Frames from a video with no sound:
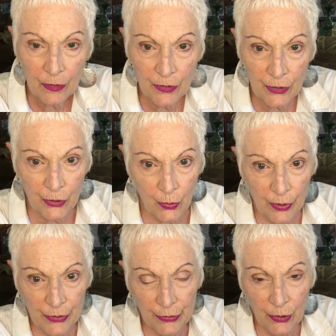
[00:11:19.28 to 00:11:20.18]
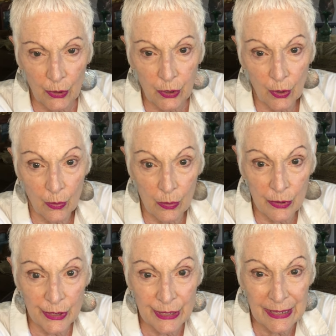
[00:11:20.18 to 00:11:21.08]
the doors are
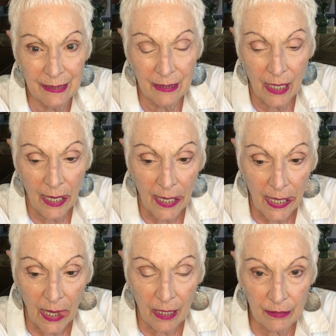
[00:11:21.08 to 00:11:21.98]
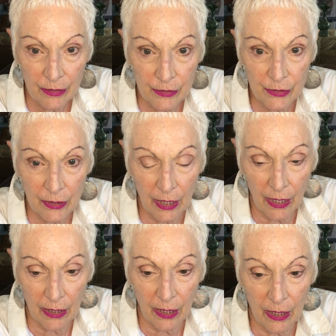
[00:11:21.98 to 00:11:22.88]
closed. There's
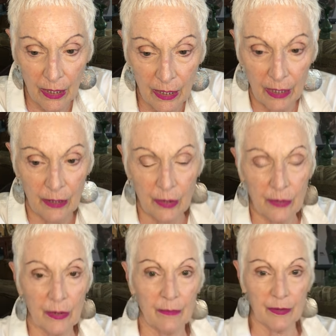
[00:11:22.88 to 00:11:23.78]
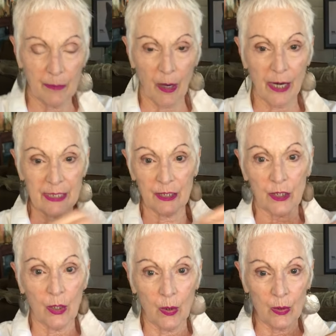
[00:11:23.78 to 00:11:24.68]
the body's
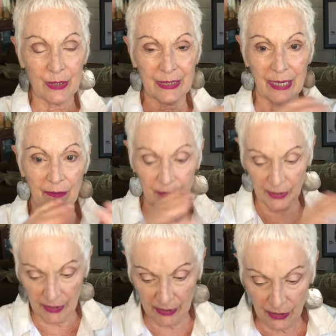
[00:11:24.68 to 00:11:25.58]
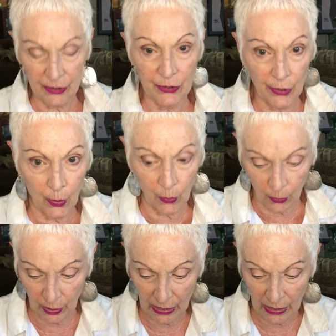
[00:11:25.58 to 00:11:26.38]
closed. Everything is a no.